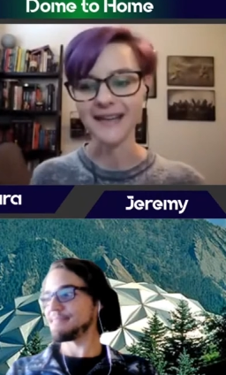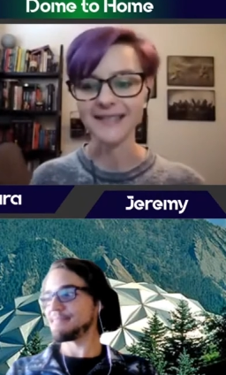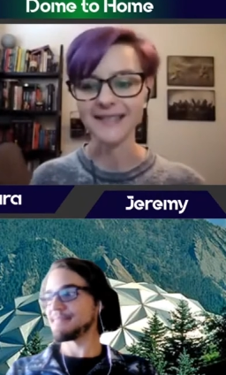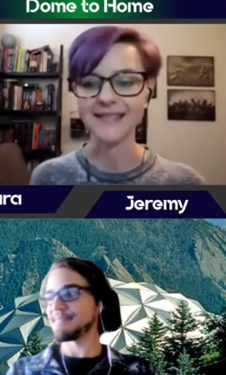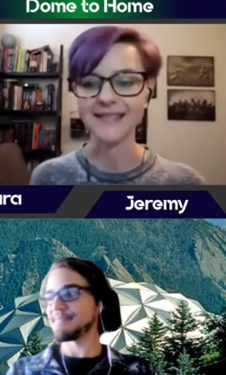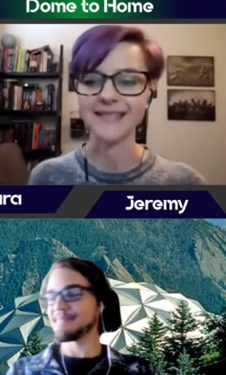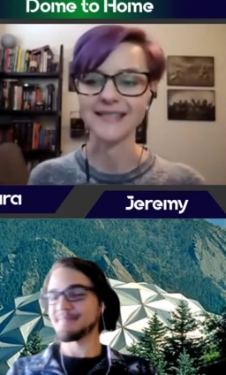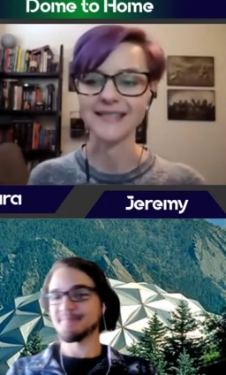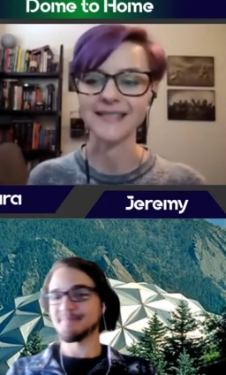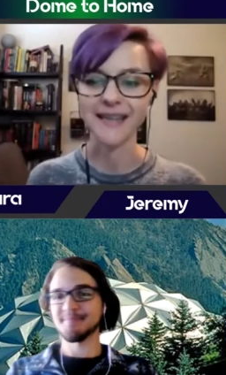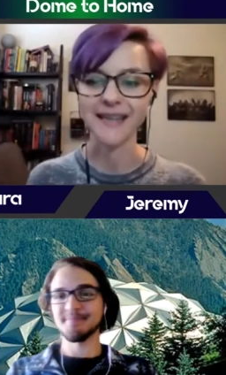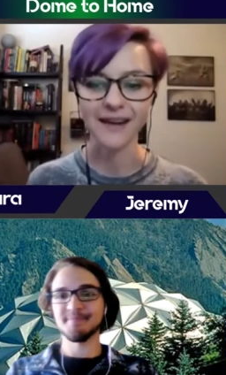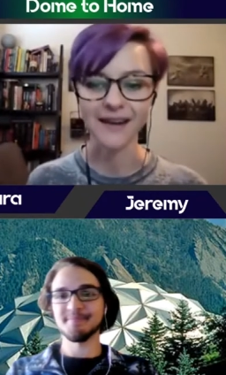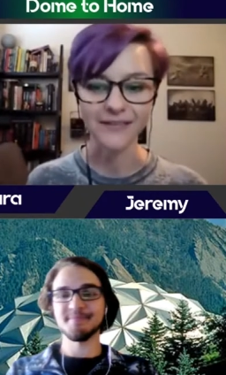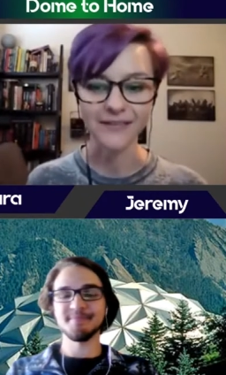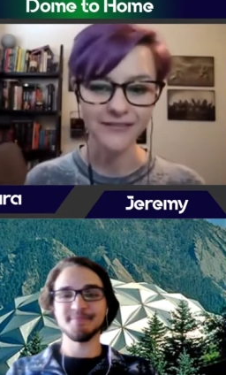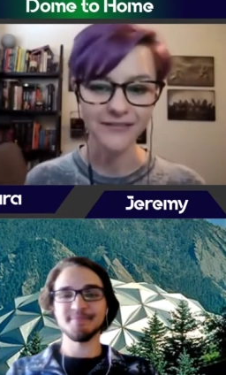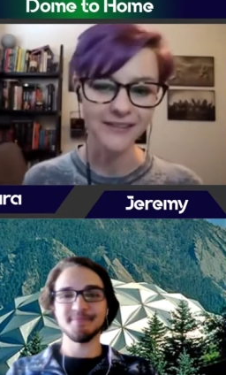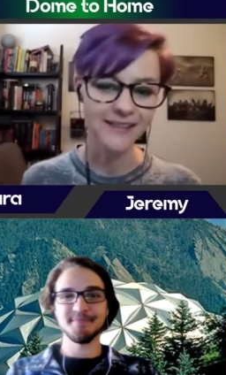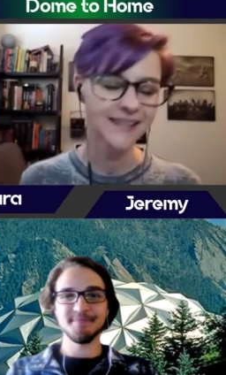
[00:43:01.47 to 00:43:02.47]
Speaker 1: stuff.
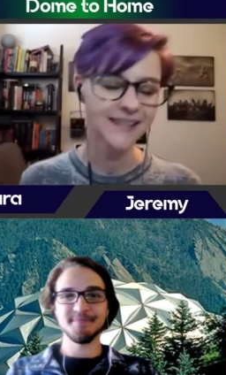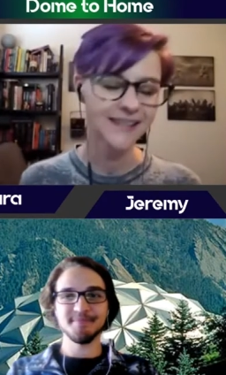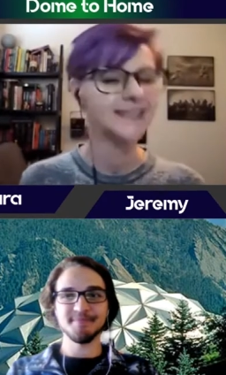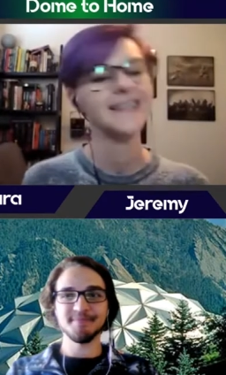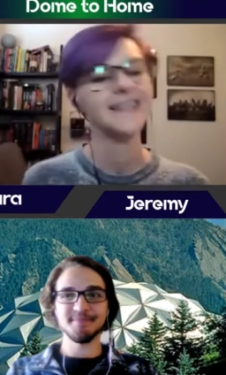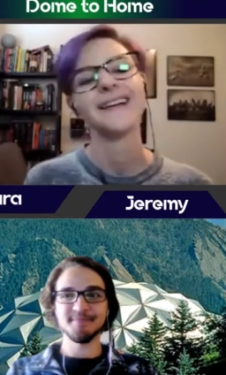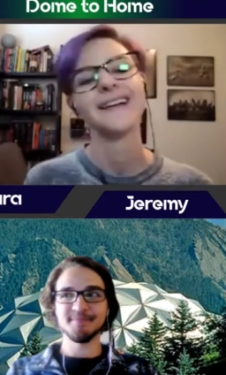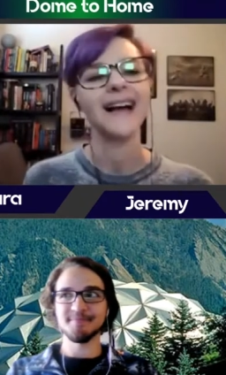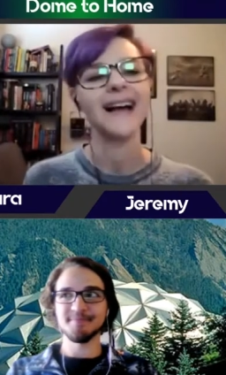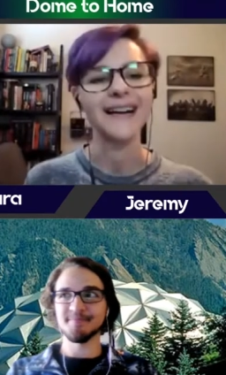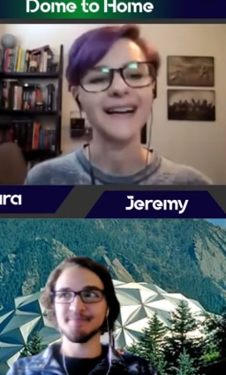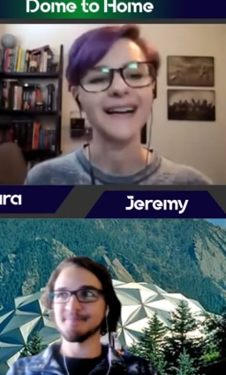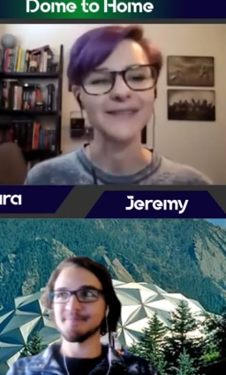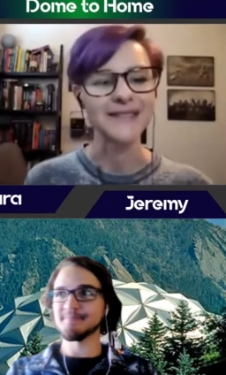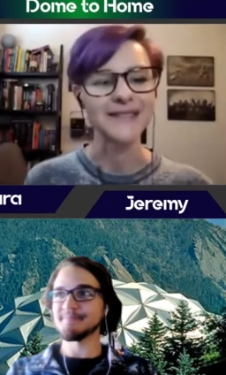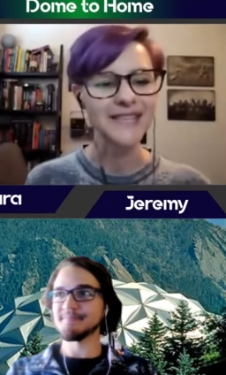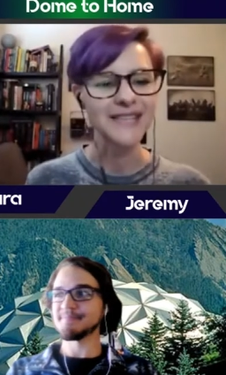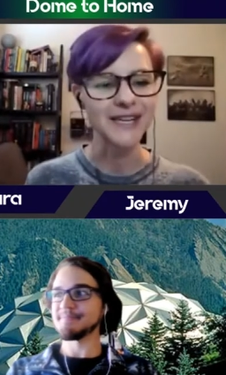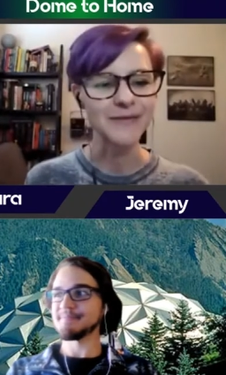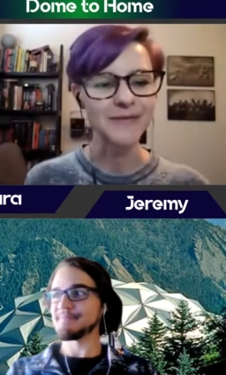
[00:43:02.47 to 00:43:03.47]
Uh, it's going
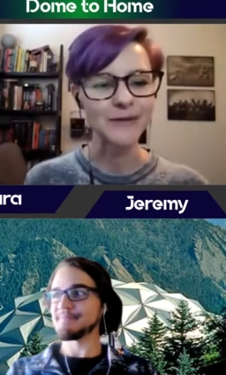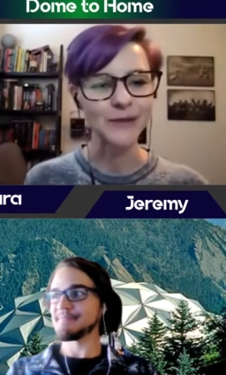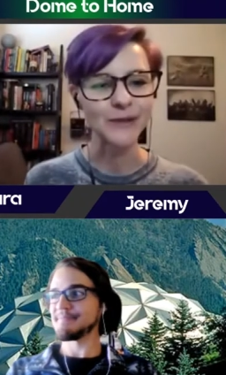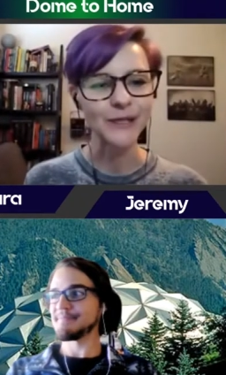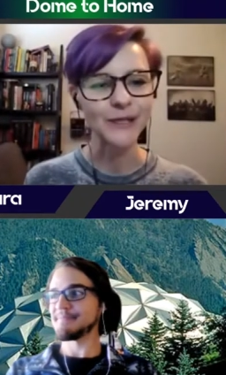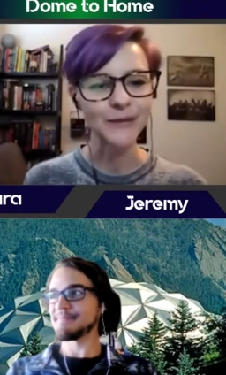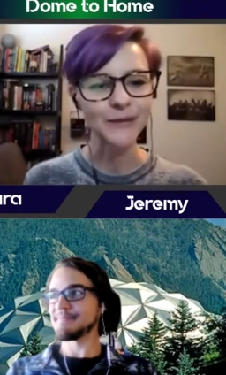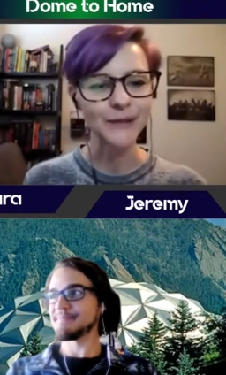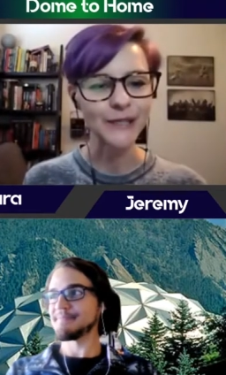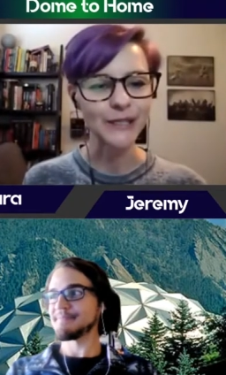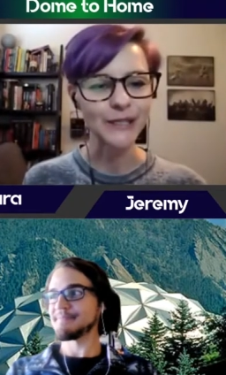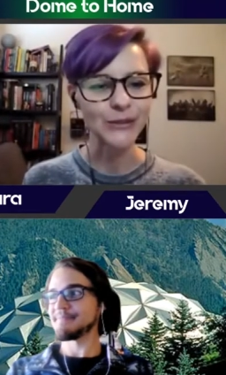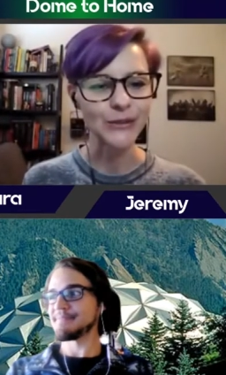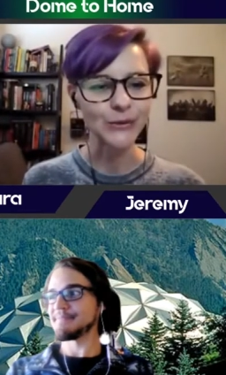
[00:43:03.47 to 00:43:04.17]
to be really, really cool.